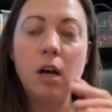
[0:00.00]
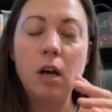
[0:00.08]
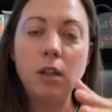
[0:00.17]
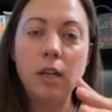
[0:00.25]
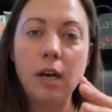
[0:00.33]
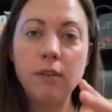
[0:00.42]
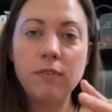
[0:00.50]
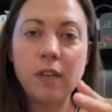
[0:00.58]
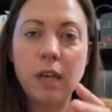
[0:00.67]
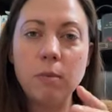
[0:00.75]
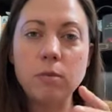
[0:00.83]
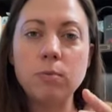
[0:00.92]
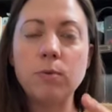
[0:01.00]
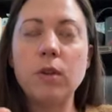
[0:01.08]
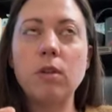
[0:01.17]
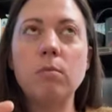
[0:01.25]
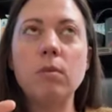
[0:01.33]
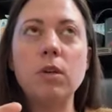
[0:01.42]
A lot of times
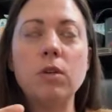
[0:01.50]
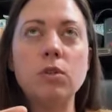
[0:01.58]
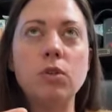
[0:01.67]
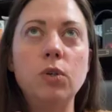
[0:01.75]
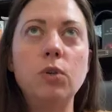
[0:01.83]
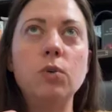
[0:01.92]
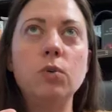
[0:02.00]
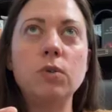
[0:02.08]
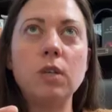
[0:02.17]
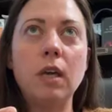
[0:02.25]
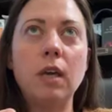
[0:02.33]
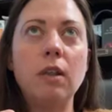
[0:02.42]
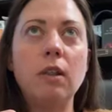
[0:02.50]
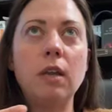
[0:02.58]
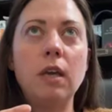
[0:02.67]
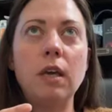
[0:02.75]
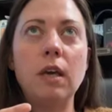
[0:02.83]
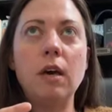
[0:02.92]
rhythm is used in
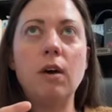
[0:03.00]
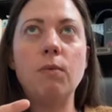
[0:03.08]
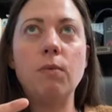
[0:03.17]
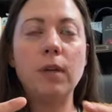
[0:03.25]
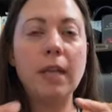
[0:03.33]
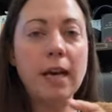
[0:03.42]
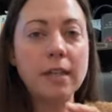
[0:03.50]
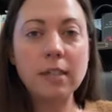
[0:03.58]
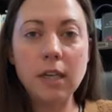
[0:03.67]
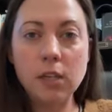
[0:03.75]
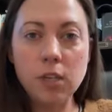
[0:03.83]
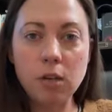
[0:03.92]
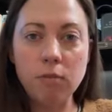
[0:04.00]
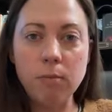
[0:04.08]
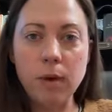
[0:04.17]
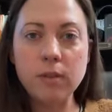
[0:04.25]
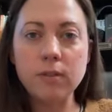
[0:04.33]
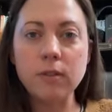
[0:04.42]
the relaxation of
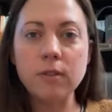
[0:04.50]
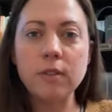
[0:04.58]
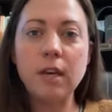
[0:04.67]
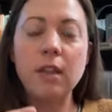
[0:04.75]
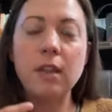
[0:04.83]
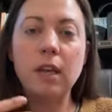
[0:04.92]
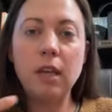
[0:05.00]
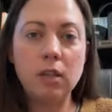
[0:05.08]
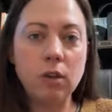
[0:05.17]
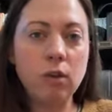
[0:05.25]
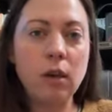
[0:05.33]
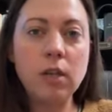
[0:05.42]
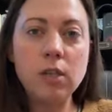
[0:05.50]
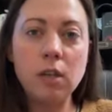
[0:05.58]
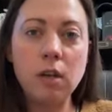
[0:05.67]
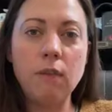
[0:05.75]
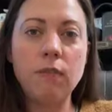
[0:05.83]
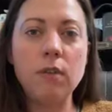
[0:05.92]
muscles and the
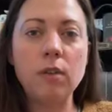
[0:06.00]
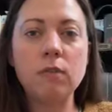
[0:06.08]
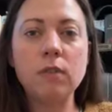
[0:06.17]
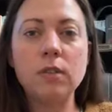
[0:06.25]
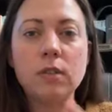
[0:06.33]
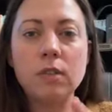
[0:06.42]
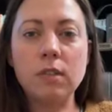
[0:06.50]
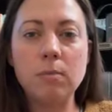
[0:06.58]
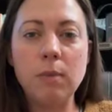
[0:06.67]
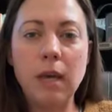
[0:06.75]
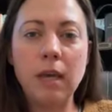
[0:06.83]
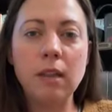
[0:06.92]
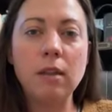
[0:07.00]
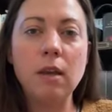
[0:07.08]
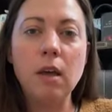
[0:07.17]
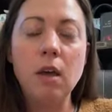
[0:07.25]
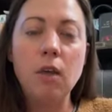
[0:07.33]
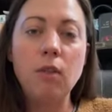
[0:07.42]
integration of the nervous system and
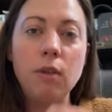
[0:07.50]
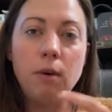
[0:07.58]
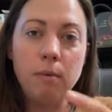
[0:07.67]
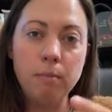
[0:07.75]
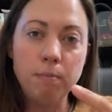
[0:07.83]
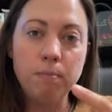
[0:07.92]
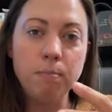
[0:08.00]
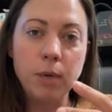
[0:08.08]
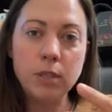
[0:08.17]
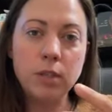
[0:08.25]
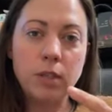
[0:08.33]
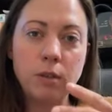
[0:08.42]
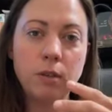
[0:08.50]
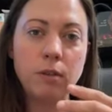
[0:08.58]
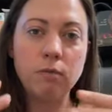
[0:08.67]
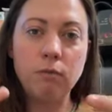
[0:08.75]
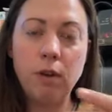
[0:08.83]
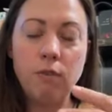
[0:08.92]
the
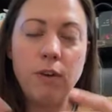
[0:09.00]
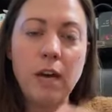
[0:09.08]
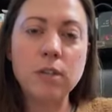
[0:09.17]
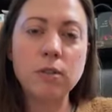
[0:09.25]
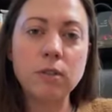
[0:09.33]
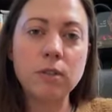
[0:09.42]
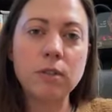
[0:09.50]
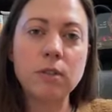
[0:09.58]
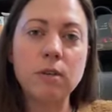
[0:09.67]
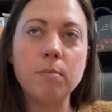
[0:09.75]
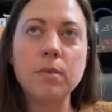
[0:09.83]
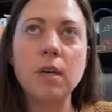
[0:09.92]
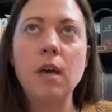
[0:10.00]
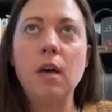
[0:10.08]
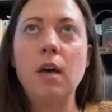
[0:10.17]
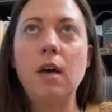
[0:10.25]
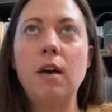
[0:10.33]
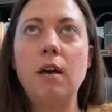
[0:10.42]
muscular and fascial systems,
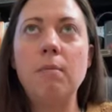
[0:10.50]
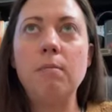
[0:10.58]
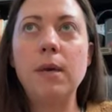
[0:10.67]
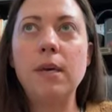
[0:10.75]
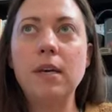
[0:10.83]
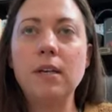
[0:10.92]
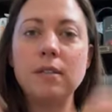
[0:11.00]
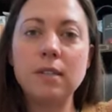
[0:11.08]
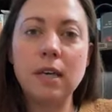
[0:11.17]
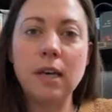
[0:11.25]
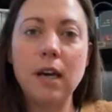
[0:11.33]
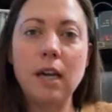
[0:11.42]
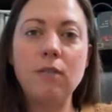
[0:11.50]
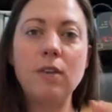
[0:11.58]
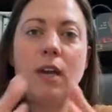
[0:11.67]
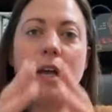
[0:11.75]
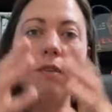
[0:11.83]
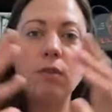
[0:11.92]
because they kind of
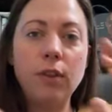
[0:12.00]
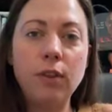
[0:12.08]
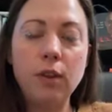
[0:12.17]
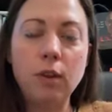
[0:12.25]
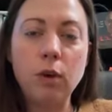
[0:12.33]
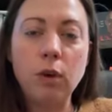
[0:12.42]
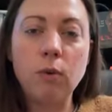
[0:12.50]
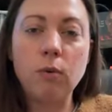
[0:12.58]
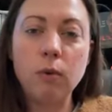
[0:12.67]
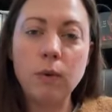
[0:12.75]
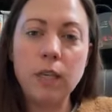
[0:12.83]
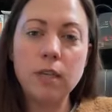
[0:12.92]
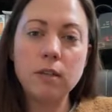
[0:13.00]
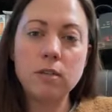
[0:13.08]
get everything congruent.